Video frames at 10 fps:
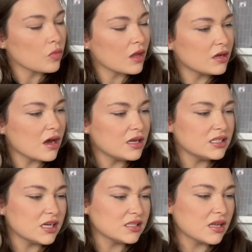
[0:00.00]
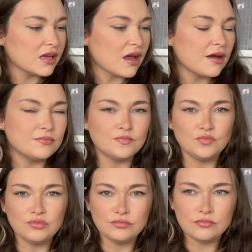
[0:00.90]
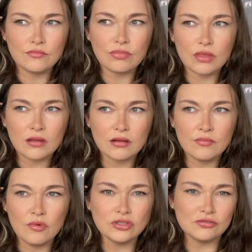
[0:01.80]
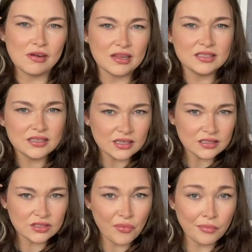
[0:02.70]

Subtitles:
It kind of tastes like mozzarella sticks.